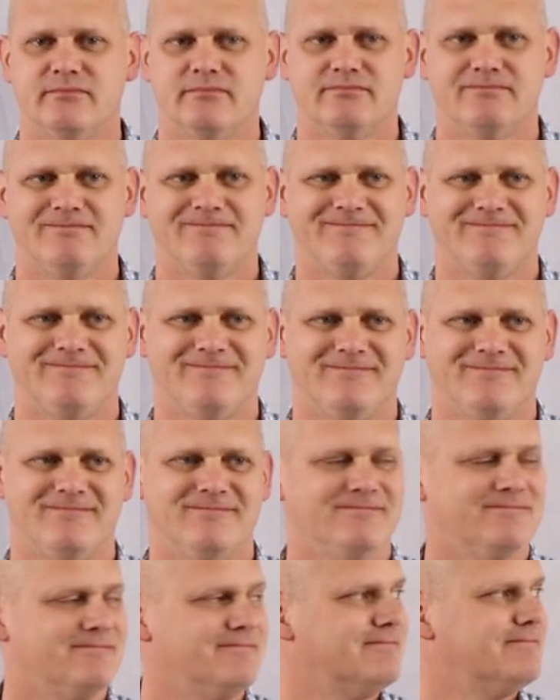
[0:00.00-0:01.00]

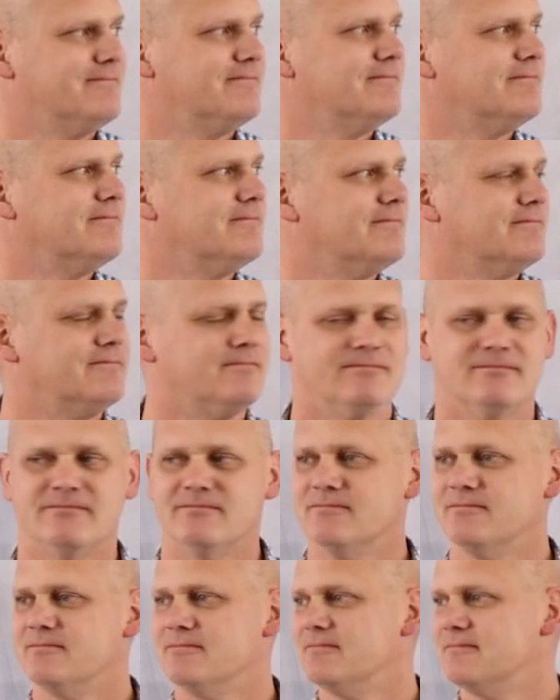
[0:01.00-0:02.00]

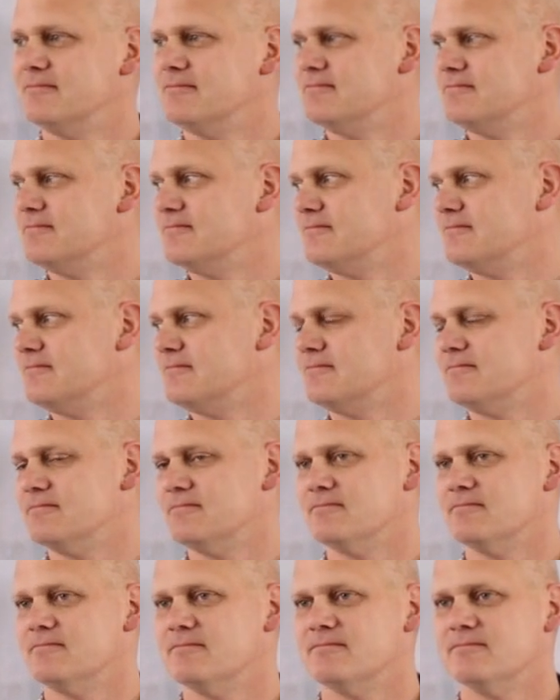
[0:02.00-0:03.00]

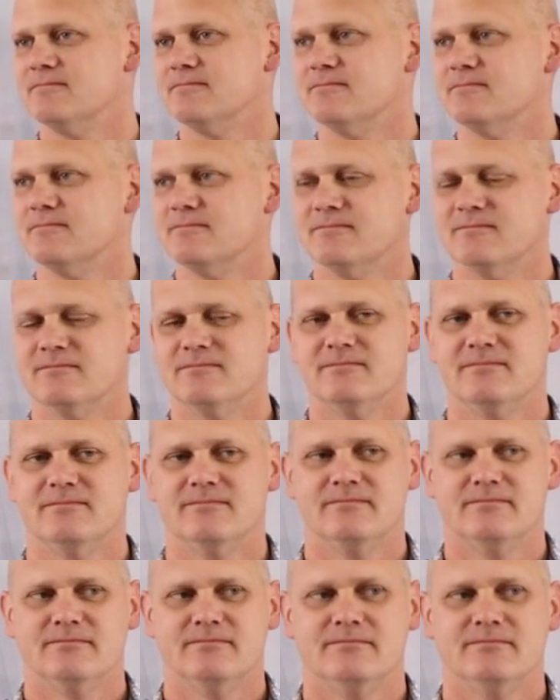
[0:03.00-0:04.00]

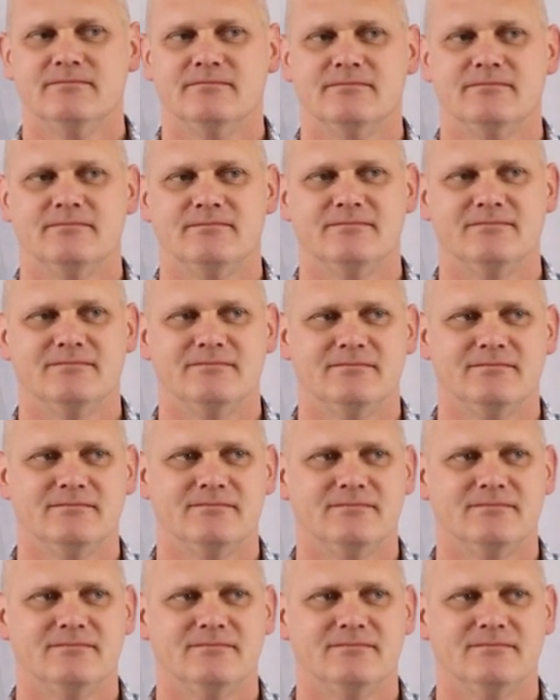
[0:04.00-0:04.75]
(silence)